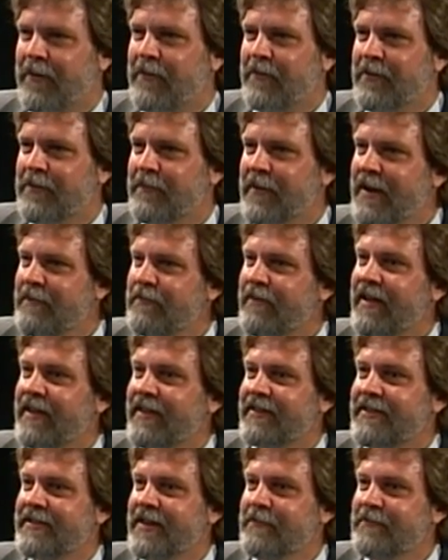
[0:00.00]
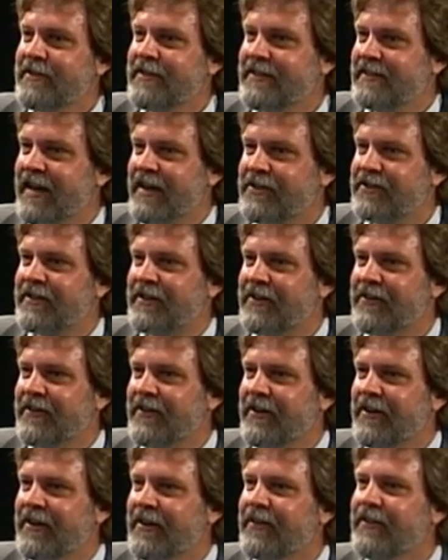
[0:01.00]
Well, with my plan, the subsidies actually go to
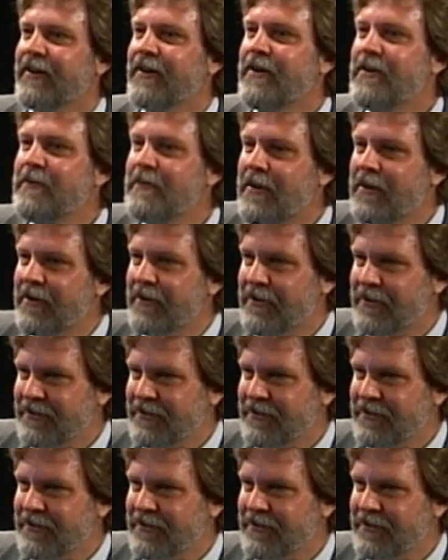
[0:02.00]
the homeowners.